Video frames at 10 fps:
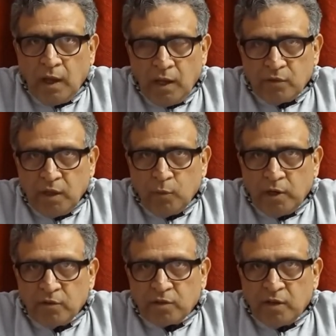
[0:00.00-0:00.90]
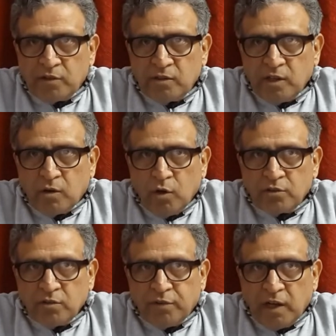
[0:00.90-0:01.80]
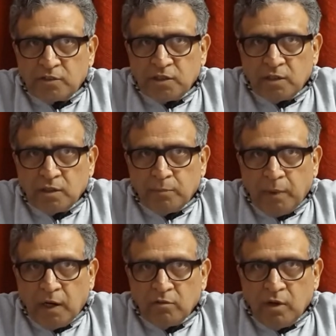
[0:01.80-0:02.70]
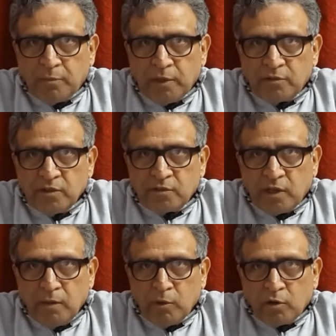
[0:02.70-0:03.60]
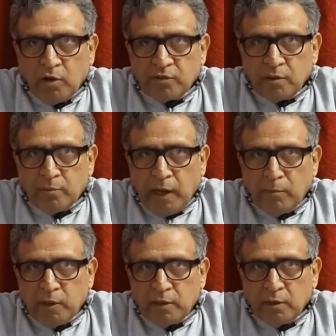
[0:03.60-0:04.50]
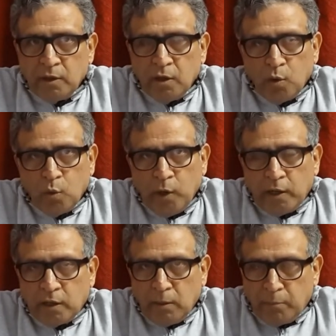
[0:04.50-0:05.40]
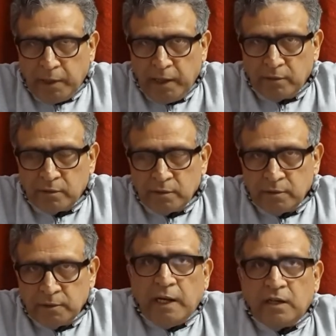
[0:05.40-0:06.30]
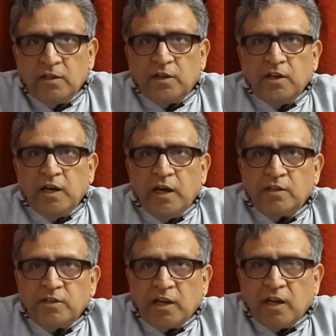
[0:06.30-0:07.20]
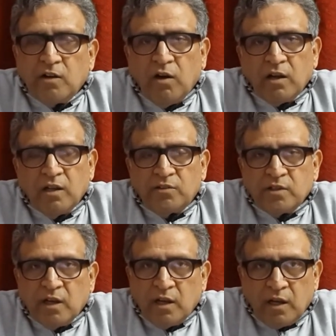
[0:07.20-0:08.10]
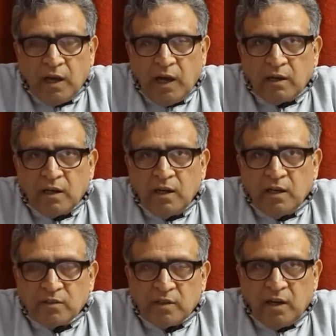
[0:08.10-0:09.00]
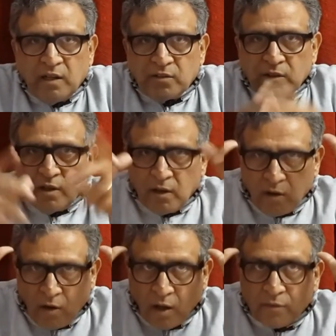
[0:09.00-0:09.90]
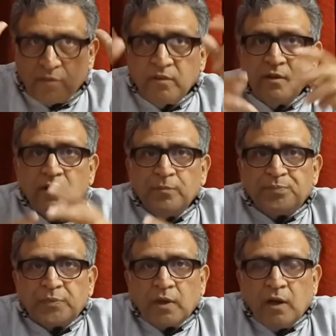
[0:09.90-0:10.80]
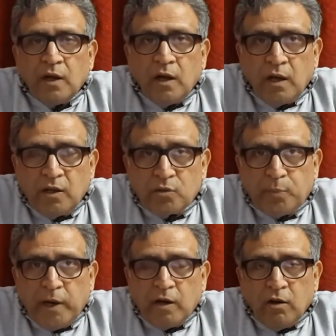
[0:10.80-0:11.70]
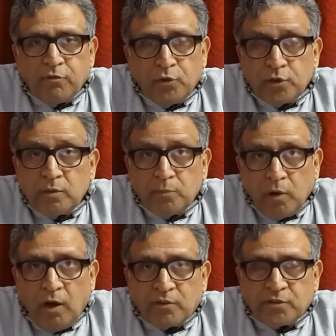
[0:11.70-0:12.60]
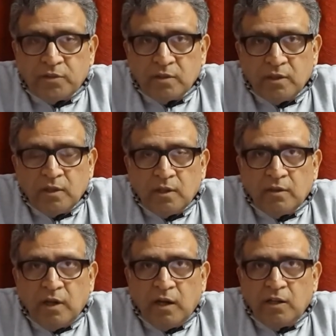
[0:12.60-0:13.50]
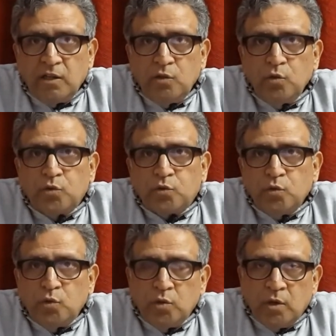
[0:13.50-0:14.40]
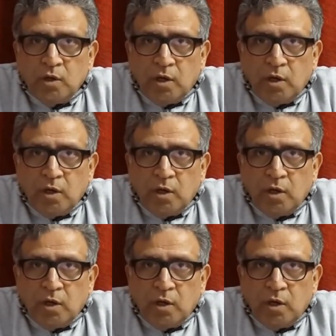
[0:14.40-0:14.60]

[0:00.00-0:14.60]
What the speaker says: As they were discussing their course of action, the Pandava Princes came across a Brahmin who had complained that a deer had taken on its antlers, that is horns, his pair of wooden blocks that he used to